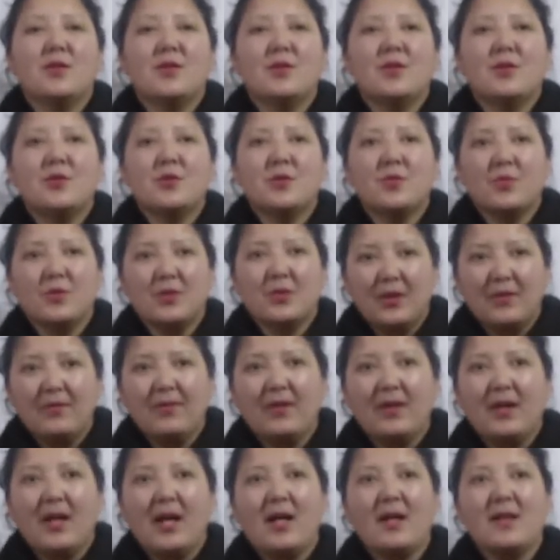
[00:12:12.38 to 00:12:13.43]
she was
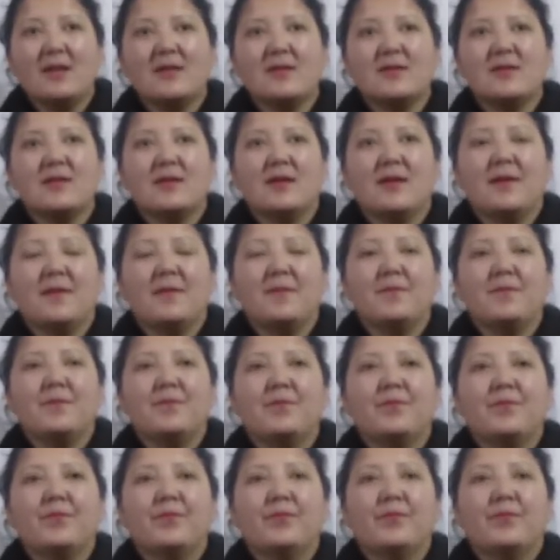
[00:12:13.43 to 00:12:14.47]
given as a
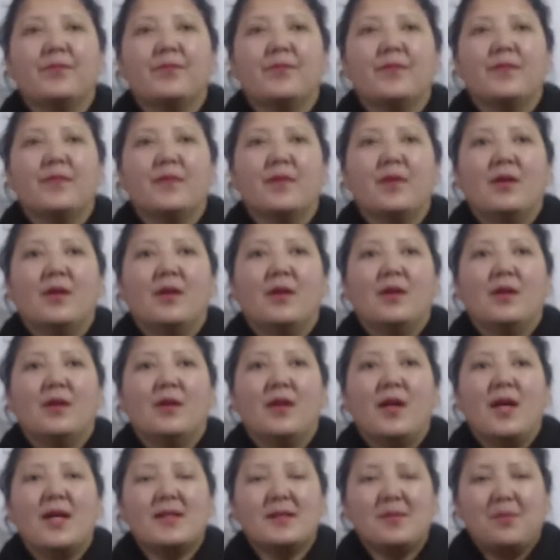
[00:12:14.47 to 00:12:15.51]

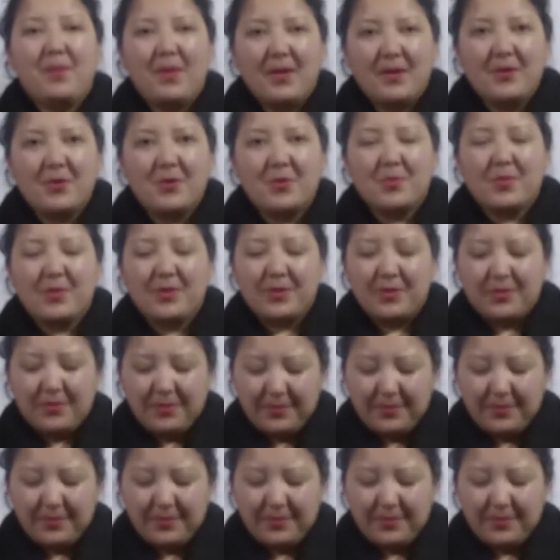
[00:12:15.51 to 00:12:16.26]
punishment.